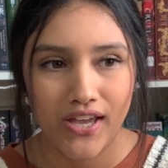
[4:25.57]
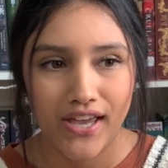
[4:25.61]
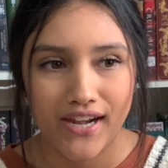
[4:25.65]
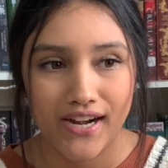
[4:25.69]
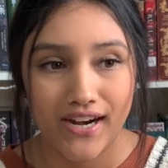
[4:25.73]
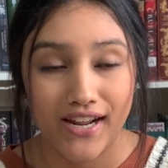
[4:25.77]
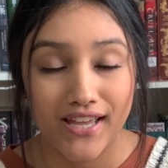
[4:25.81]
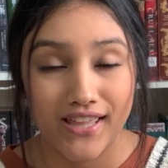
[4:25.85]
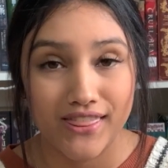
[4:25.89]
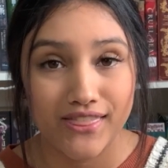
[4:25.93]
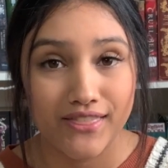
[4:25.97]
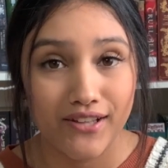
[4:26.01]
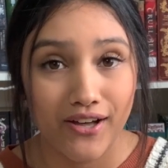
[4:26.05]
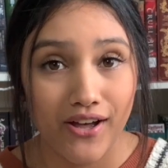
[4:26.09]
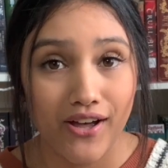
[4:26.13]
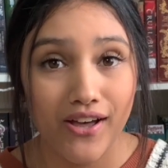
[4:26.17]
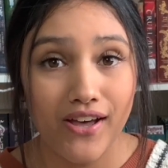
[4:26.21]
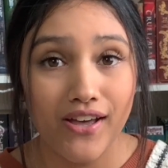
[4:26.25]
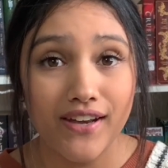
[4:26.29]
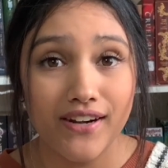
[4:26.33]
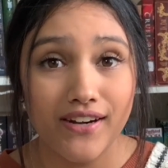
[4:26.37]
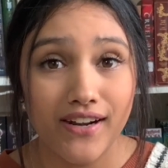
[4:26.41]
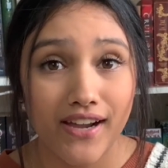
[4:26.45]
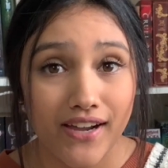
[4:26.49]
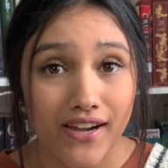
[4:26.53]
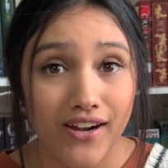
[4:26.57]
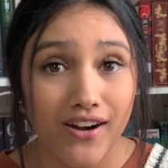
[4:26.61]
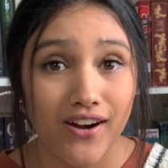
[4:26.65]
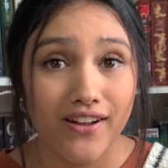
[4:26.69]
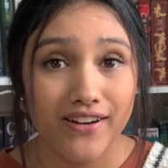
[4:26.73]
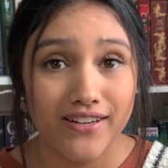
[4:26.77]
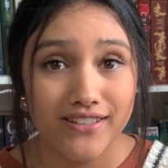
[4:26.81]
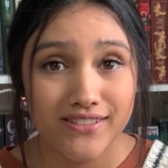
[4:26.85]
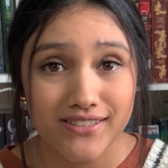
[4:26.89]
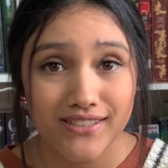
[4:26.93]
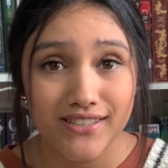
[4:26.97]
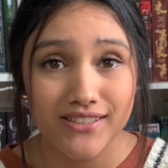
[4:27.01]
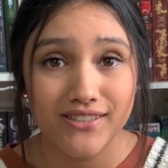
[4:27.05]
and I
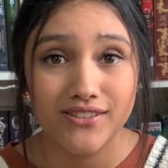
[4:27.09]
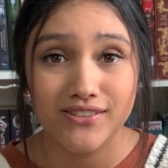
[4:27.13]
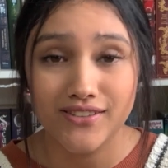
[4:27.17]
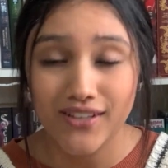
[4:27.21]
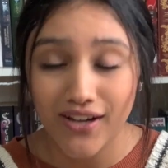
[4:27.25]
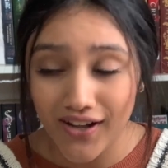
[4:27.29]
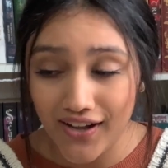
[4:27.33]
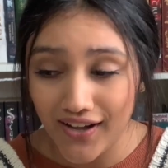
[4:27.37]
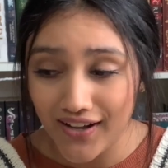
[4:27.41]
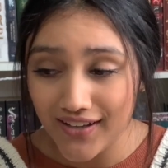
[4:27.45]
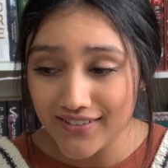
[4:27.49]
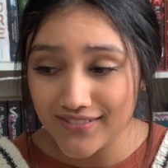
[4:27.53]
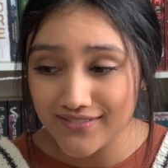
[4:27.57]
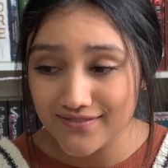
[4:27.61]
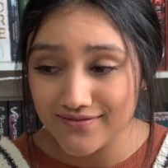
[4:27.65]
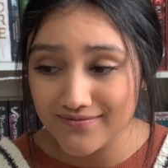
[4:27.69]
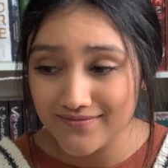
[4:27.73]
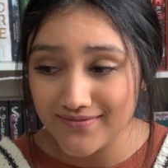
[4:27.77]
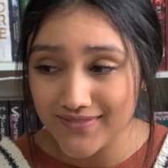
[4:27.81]
honestly thought